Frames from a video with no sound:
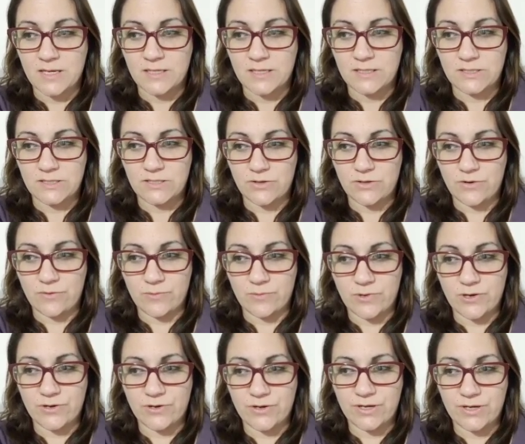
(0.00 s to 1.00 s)
So I'm
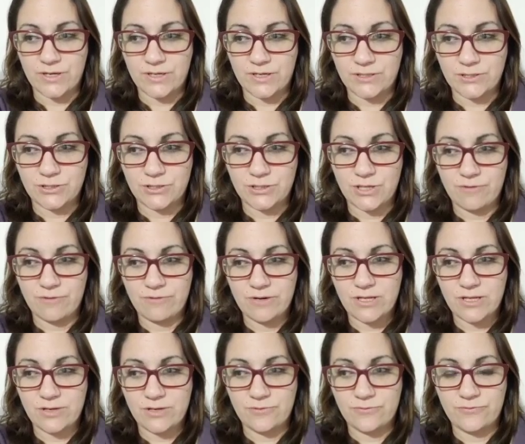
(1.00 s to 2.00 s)
gonna share with
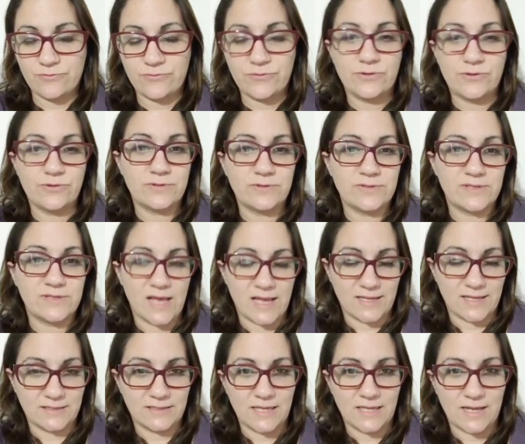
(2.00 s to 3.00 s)
you a few
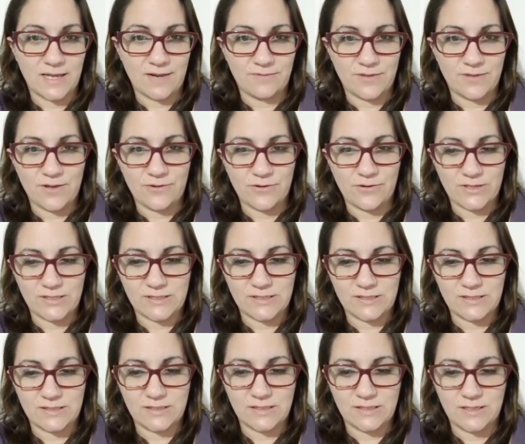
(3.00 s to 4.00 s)
signs that I've
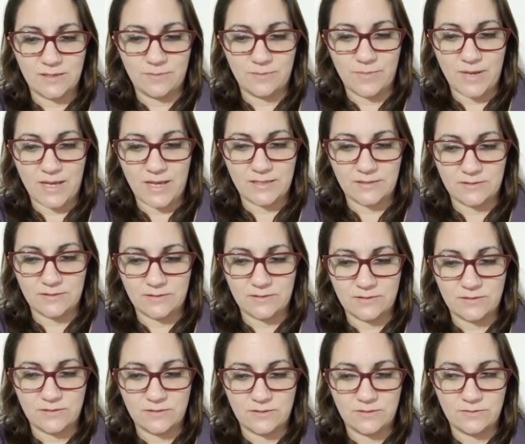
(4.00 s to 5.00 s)
noticed in the past
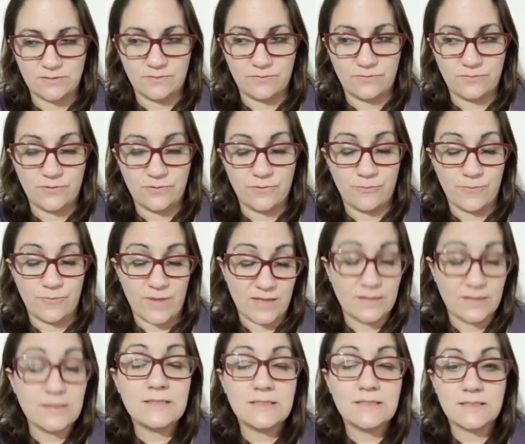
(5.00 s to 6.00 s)
few
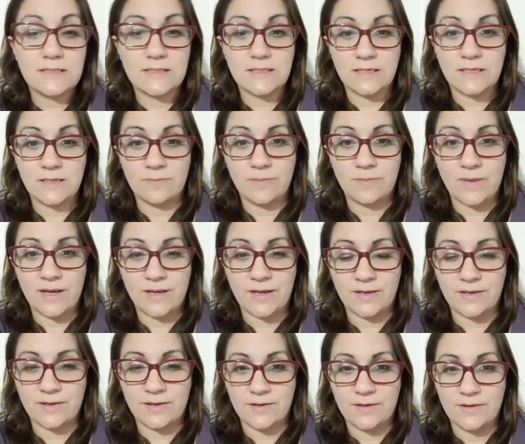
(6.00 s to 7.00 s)
months in
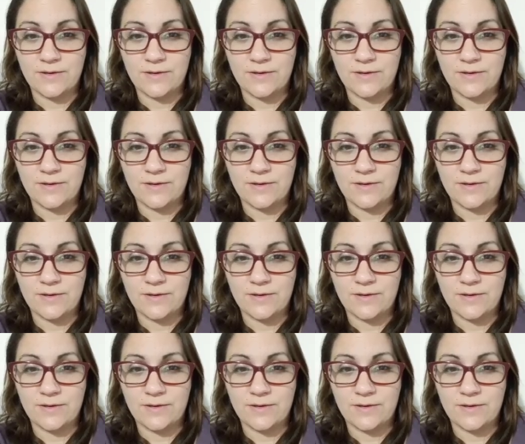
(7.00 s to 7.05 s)
my